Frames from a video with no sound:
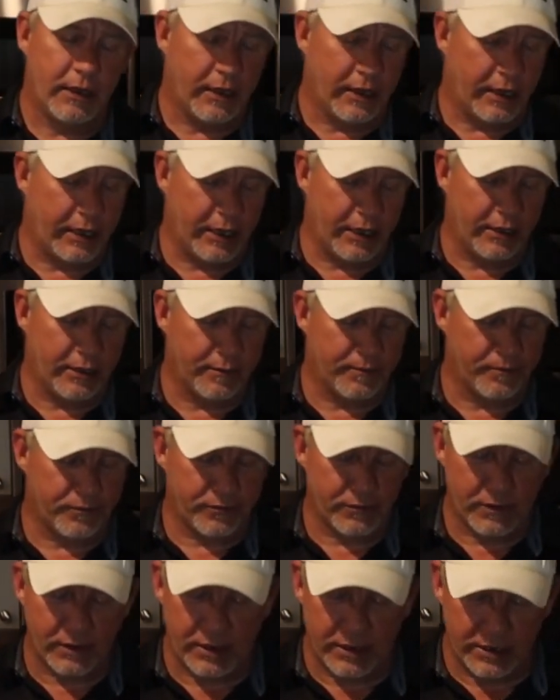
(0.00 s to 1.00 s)
and
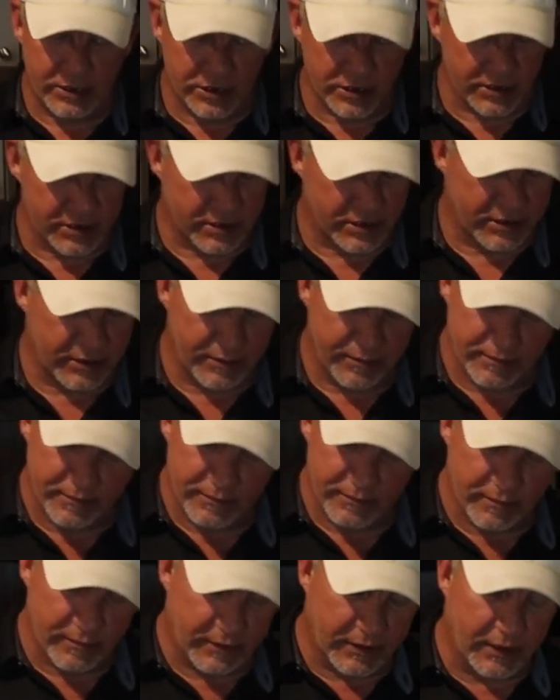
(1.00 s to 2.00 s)
he just,
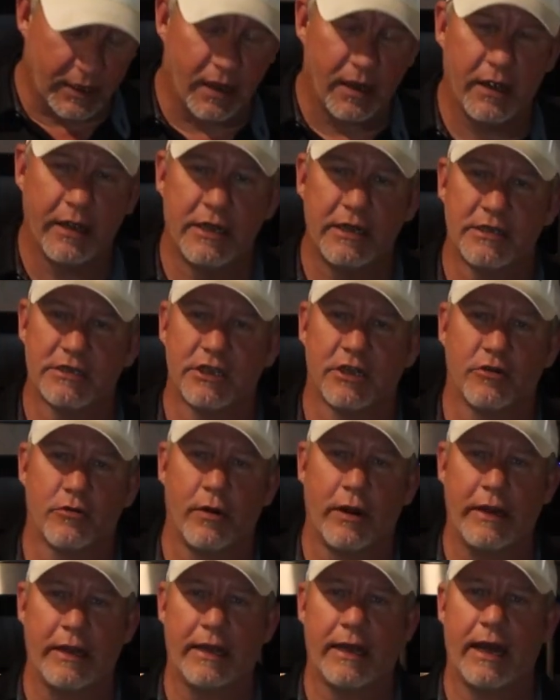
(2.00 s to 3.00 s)
God, he's a
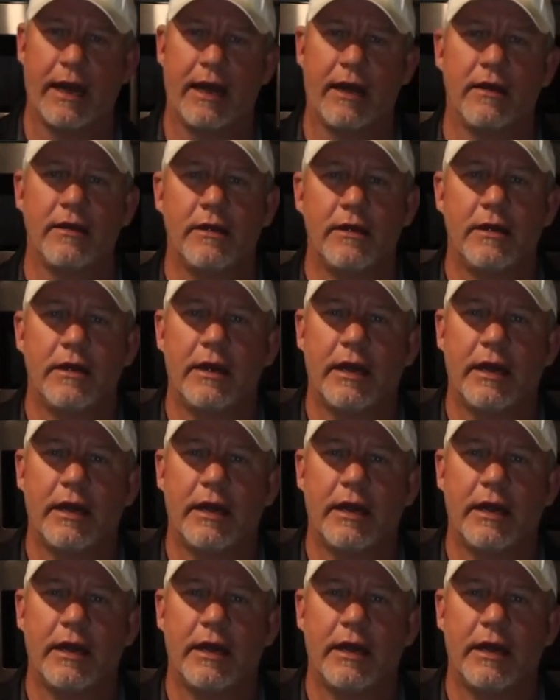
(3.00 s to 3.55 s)
great guy.